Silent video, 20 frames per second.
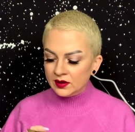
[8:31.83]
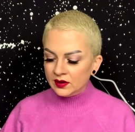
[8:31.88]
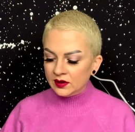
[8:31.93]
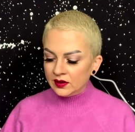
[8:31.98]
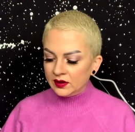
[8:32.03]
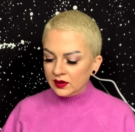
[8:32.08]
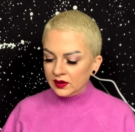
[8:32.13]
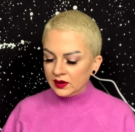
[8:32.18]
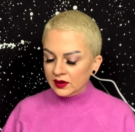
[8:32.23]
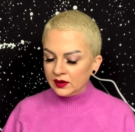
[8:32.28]

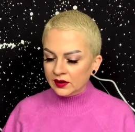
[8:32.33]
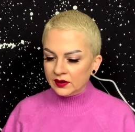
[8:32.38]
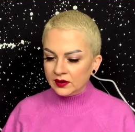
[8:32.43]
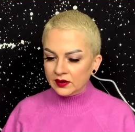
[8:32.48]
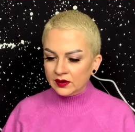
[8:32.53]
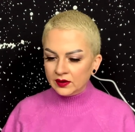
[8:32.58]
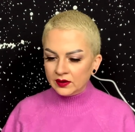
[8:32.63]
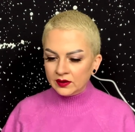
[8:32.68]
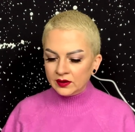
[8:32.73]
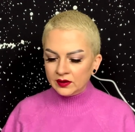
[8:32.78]

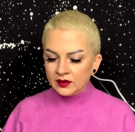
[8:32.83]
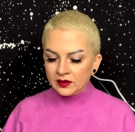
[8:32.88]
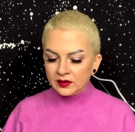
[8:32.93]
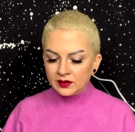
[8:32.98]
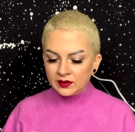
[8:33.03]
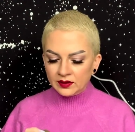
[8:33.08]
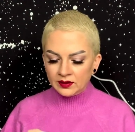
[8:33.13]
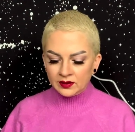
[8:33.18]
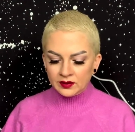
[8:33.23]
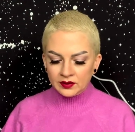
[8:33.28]

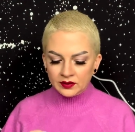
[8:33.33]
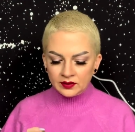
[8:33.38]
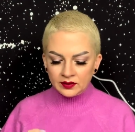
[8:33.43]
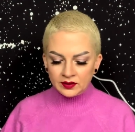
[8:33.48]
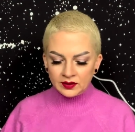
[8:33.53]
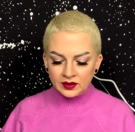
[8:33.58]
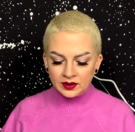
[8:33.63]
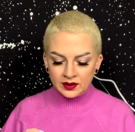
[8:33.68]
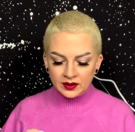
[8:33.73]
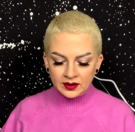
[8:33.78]

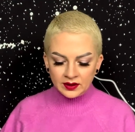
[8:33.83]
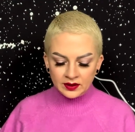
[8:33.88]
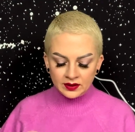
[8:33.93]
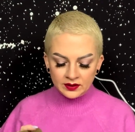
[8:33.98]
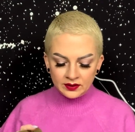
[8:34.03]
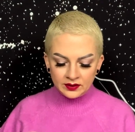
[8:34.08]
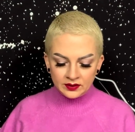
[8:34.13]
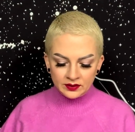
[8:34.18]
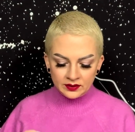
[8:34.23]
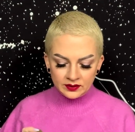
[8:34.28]

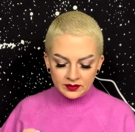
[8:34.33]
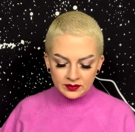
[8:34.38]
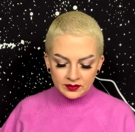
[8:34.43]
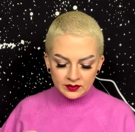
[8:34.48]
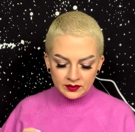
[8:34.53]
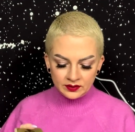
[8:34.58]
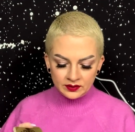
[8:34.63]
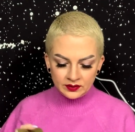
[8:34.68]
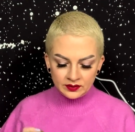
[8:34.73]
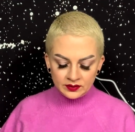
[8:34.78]

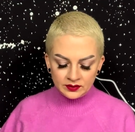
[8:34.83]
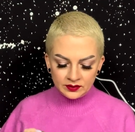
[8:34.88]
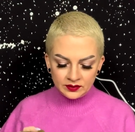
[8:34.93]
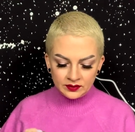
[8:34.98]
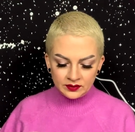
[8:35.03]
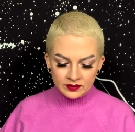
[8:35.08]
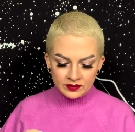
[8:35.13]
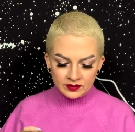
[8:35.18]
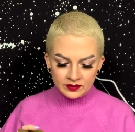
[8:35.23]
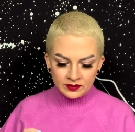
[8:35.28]

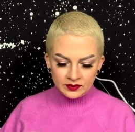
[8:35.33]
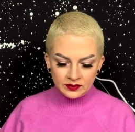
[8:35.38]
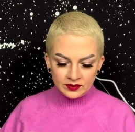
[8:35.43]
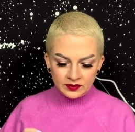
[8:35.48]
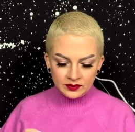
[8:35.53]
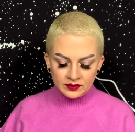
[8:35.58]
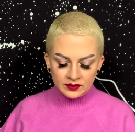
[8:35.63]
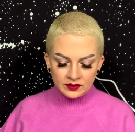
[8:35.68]
Nobody speaks.